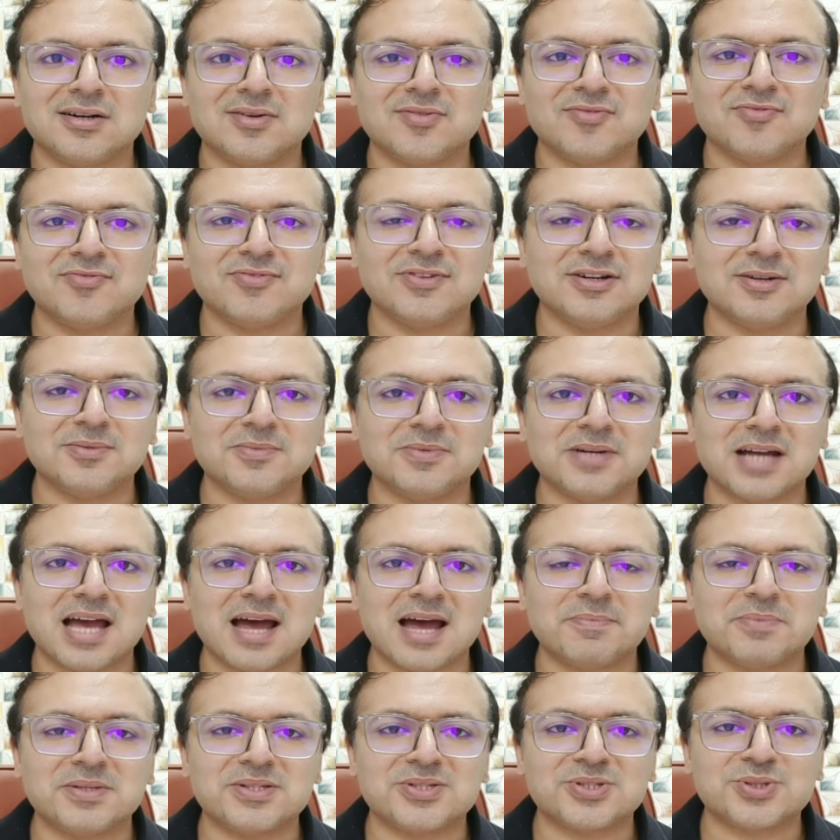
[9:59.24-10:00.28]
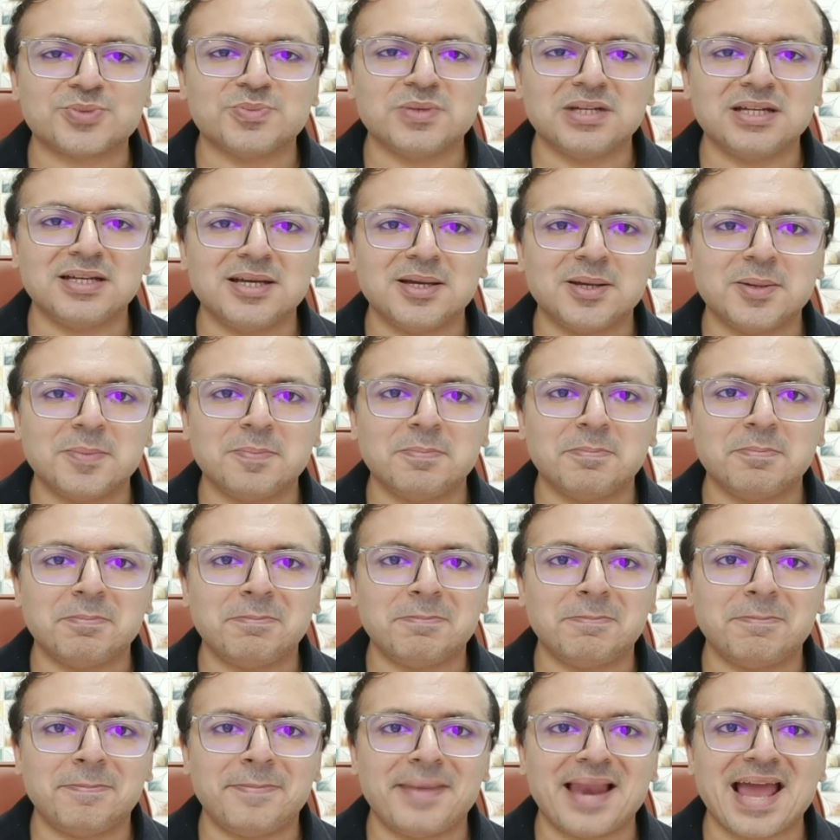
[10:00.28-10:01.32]
verb happens to be
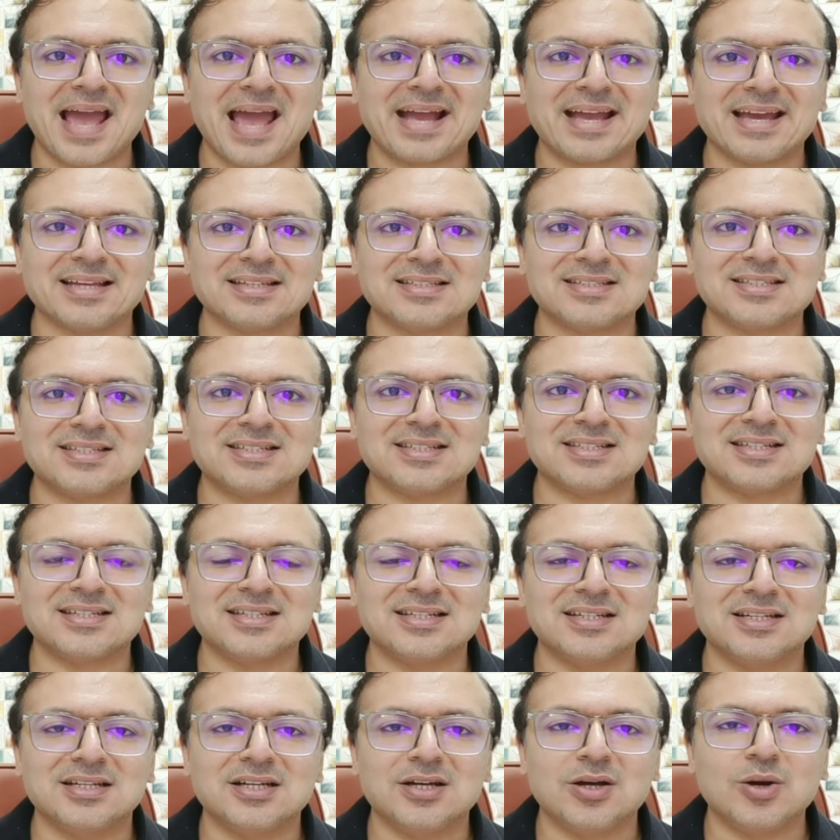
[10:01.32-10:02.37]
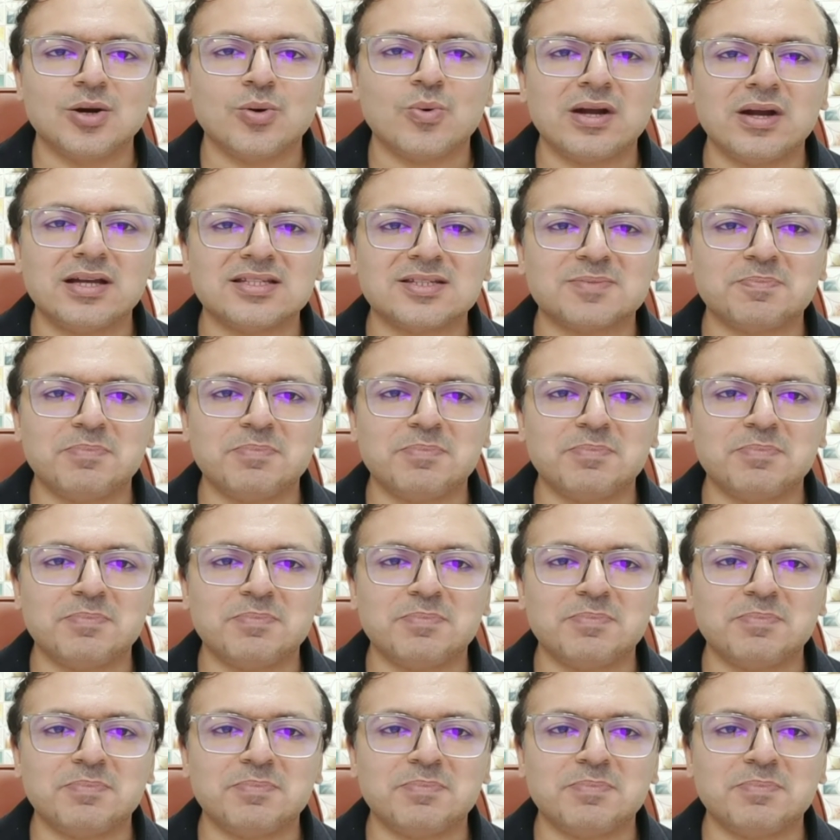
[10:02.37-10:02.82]
placate. What is